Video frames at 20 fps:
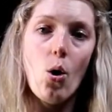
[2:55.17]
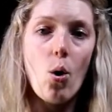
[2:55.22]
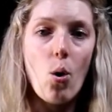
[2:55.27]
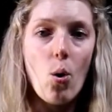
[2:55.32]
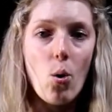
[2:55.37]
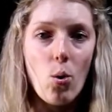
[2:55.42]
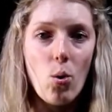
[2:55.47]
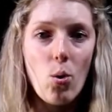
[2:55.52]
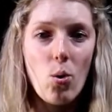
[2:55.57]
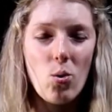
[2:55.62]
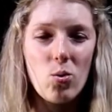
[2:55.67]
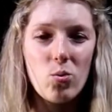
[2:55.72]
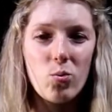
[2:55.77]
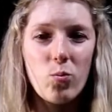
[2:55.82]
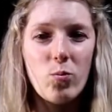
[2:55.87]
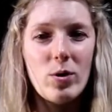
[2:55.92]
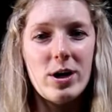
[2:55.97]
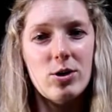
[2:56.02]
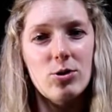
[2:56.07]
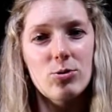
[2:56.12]
or
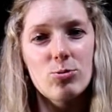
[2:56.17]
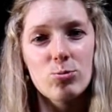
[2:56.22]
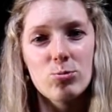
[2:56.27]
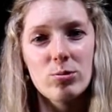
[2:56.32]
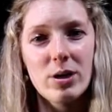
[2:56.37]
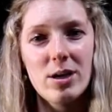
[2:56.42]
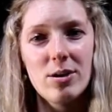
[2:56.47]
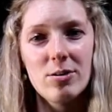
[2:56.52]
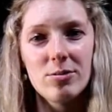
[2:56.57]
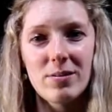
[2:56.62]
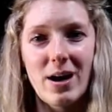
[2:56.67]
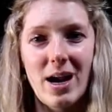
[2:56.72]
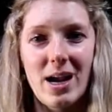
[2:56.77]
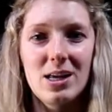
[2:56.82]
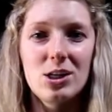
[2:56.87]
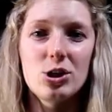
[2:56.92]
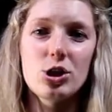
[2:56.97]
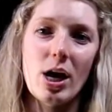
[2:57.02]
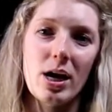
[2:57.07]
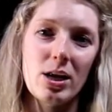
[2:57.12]
we could
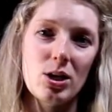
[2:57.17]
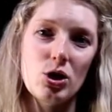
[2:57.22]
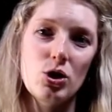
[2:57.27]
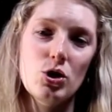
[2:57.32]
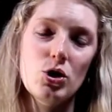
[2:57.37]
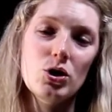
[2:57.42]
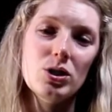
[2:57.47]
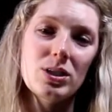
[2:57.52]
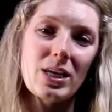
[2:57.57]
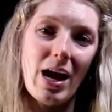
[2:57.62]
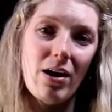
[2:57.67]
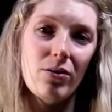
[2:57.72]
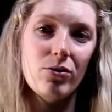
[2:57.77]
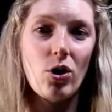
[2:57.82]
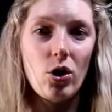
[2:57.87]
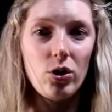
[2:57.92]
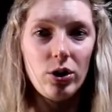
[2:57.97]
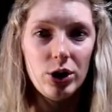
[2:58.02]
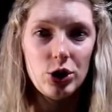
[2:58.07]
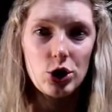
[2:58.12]
rearrange and use our
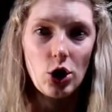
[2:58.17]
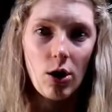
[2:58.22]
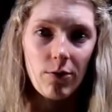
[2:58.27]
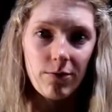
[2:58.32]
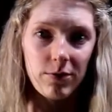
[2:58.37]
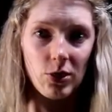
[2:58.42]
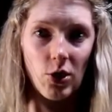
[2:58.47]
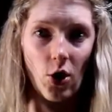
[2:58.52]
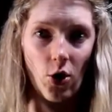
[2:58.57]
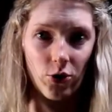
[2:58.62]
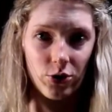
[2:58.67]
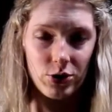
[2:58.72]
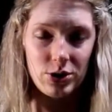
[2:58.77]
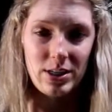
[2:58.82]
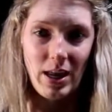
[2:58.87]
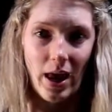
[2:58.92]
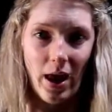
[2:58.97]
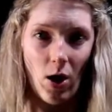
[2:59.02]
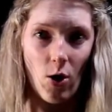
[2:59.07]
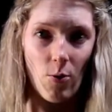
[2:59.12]
knowledge of logs to
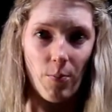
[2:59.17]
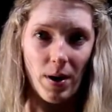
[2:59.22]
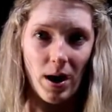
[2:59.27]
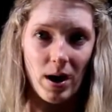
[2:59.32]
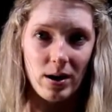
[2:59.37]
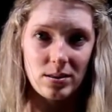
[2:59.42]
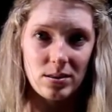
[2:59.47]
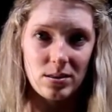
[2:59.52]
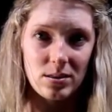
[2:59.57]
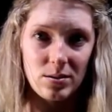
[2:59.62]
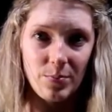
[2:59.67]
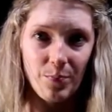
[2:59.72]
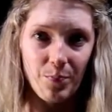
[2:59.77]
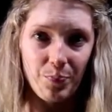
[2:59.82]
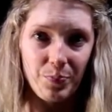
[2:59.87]
help us.